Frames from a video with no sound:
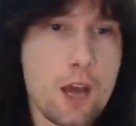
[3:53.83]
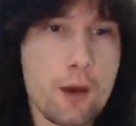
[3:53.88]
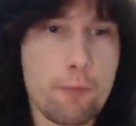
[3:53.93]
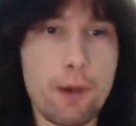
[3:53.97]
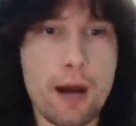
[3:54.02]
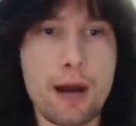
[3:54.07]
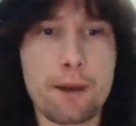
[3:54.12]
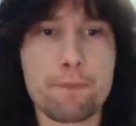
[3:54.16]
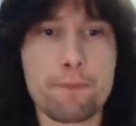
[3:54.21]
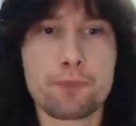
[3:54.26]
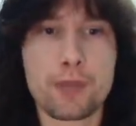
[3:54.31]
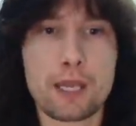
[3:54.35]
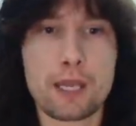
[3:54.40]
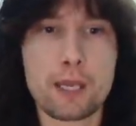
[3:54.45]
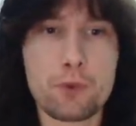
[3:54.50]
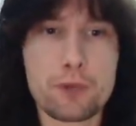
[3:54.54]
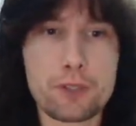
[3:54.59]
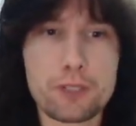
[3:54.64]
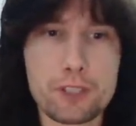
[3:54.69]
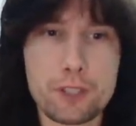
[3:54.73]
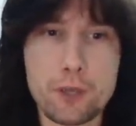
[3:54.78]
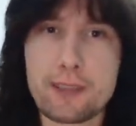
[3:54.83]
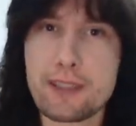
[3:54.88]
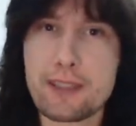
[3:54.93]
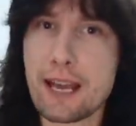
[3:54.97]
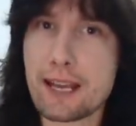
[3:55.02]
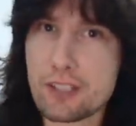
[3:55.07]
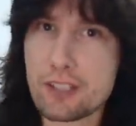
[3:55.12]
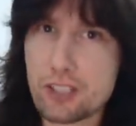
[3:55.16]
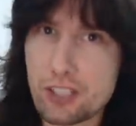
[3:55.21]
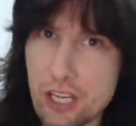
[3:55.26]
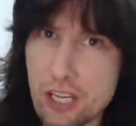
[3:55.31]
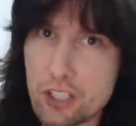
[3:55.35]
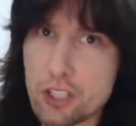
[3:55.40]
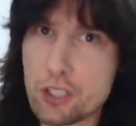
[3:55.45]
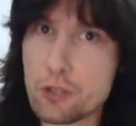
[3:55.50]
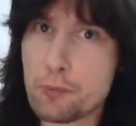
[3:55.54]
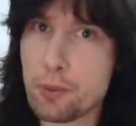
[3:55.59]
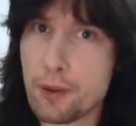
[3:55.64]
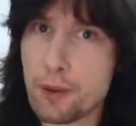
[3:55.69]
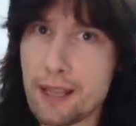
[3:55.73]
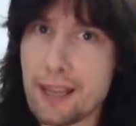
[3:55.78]
But he was doing that
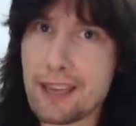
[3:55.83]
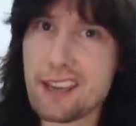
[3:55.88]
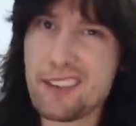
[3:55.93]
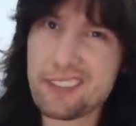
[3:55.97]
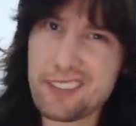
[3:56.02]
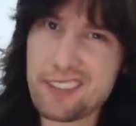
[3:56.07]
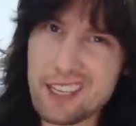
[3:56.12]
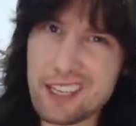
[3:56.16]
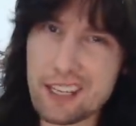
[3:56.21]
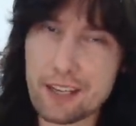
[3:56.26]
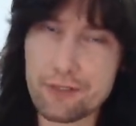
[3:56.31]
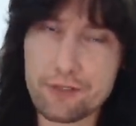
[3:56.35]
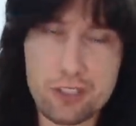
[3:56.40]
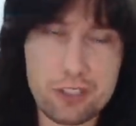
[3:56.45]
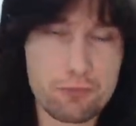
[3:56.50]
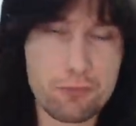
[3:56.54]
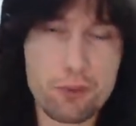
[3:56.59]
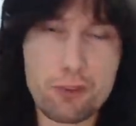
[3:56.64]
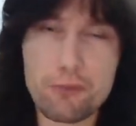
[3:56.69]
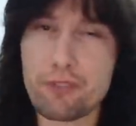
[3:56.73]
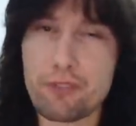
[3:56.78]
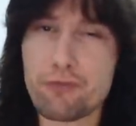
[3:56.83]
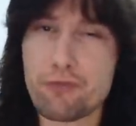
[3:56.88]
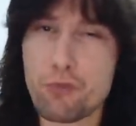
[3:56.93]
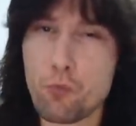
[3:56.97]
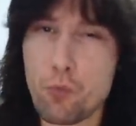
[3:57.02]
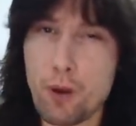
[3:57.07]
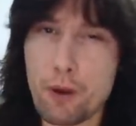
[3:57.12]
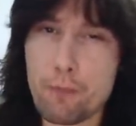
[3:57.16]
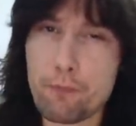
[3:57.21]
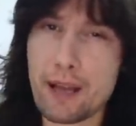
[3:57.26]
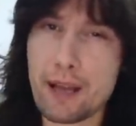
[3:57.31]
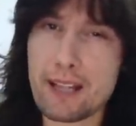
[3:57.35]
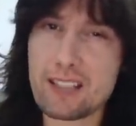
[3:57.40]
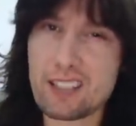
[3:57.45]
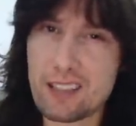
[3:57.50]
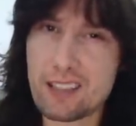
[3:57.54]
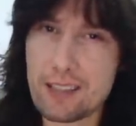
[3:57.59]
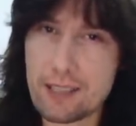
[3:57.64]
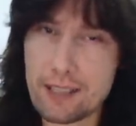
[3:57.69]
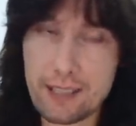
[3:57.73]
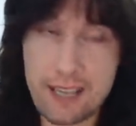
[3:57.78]
session player thing of just moving from one band
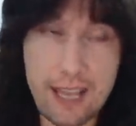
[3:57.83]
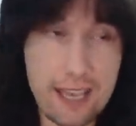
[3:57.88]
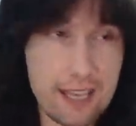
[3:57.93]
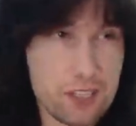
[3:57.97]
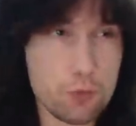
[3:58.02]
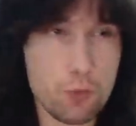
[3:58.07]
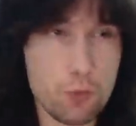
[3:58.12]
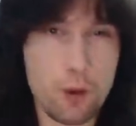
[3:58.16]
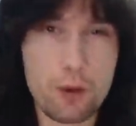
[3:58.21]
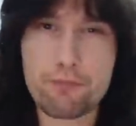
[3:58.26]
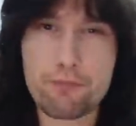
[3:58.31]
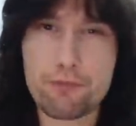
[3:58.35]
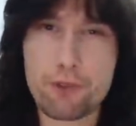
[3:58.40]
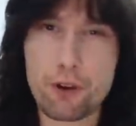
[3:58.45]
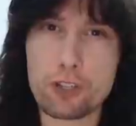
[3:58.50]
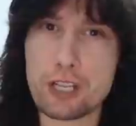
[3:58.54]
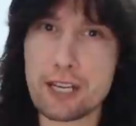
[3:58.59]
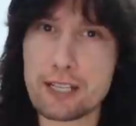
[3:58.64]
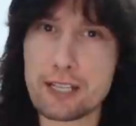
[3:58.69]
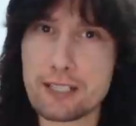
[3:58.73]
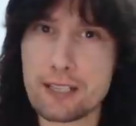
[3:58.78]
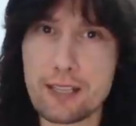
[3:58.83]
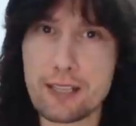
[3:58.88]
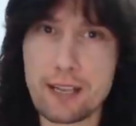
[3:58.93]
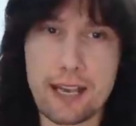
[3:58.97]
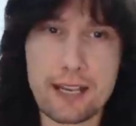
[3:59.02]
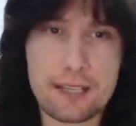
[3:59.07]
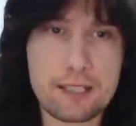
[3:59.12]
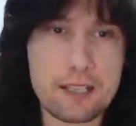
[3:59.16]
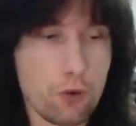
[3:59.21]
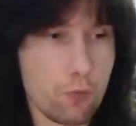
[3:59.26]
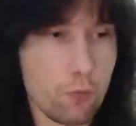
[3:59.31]
to the next, one project to the next.